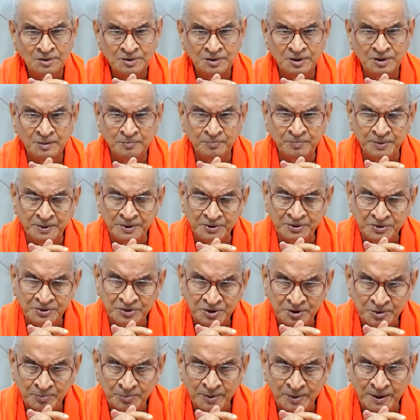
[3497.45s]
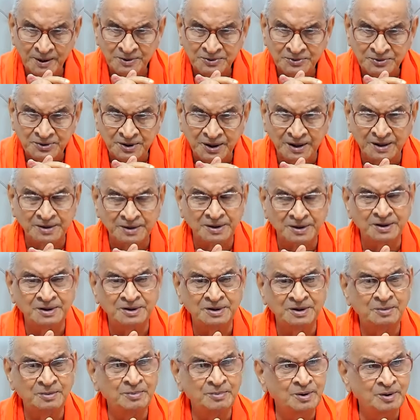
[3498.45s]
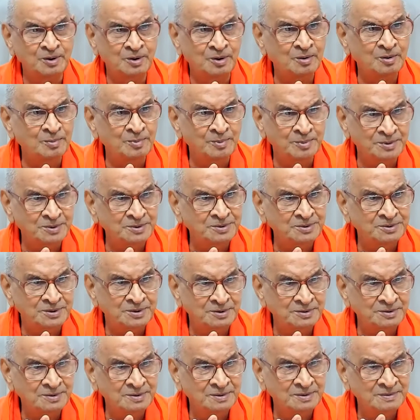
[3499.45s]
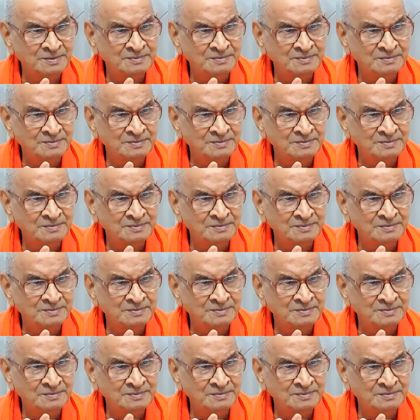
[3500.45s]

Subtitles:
the principles stated in the Mundakupanishad.